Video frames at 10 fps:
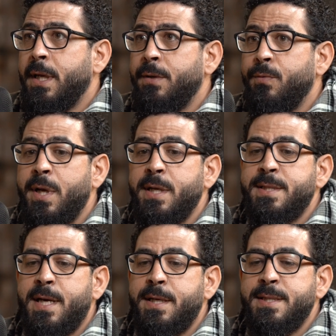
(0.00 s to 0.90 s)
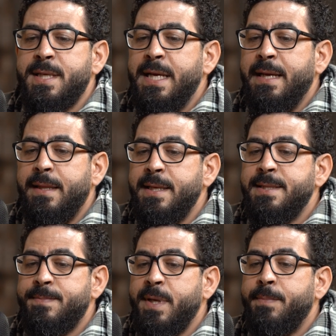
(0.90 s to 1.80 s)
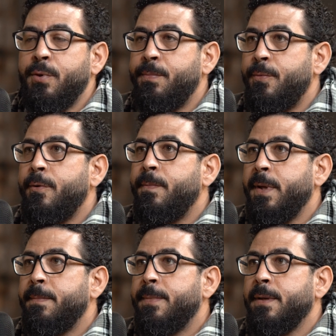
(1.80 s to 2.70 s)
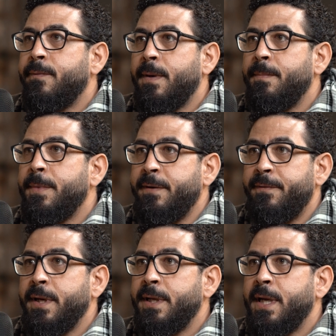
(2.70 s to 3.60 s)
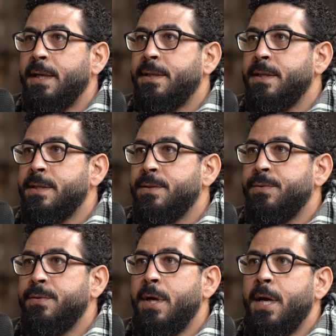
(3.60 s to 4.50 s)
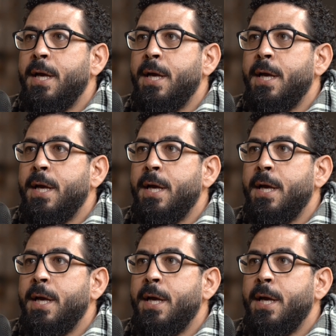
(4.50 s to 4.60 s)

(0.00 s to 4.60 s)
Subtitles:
And when I start seeing these people, poor people from different countries who